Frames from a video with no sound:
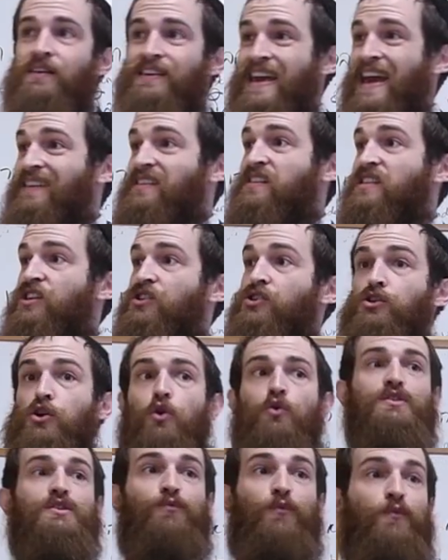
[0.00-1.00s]
Yes, the
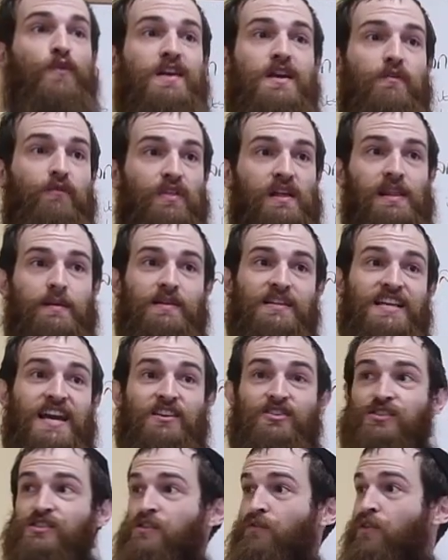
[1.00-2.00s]
soul's free of the
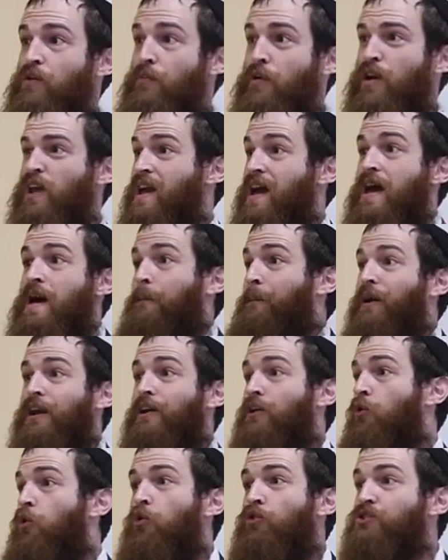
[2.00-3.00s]
limitations of the body, but
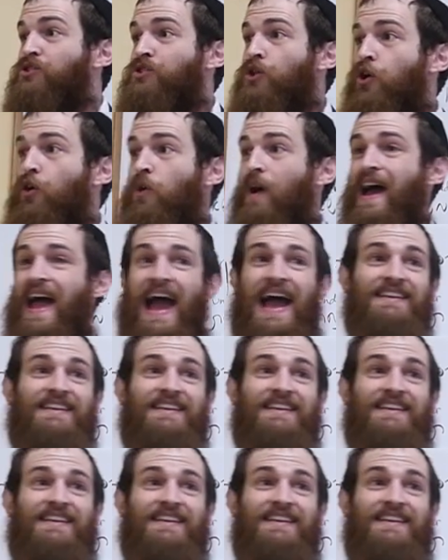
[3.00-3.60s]
it also